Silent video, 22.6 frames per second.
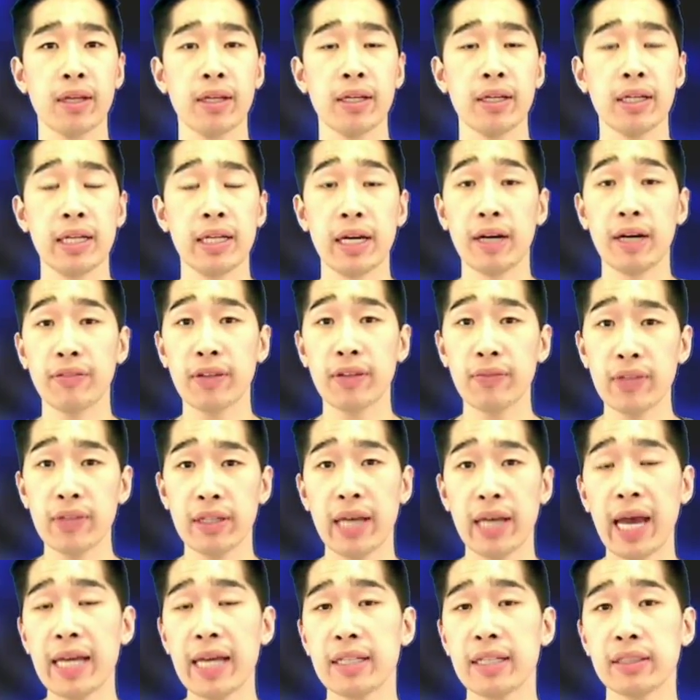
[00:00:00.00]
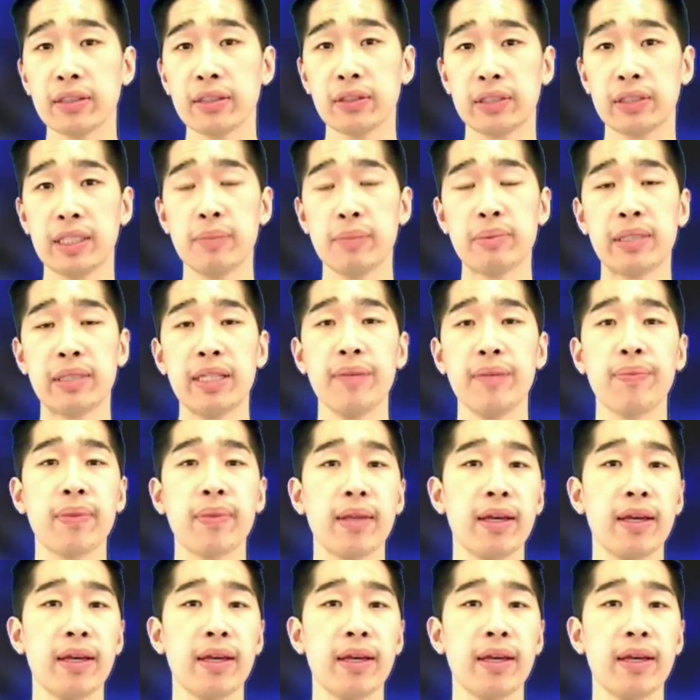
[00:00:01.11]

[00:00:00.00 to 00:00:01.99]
Now I've given you 8 good tips there,